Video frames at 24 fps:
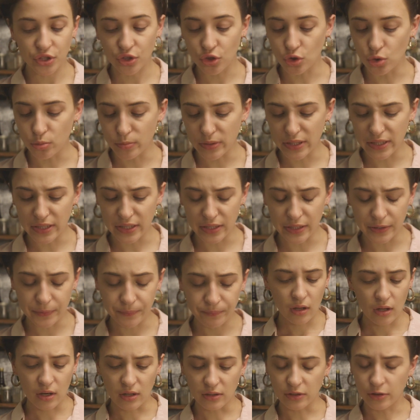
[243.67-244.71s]
cumin
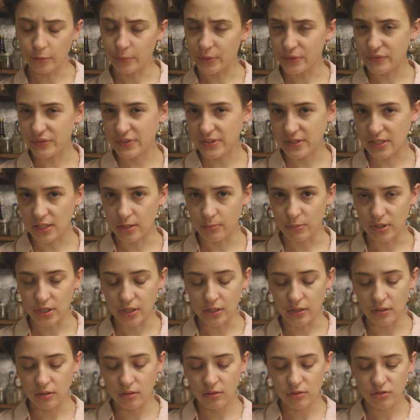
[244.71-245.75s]
and a little bit of
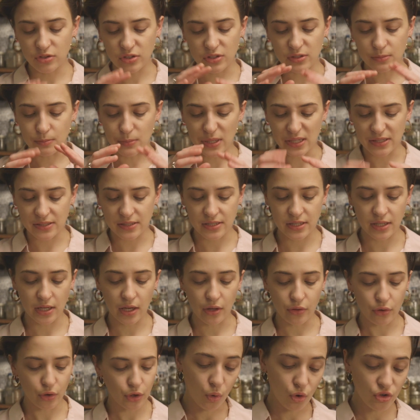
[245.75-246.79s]
cinnamon, just mixed together.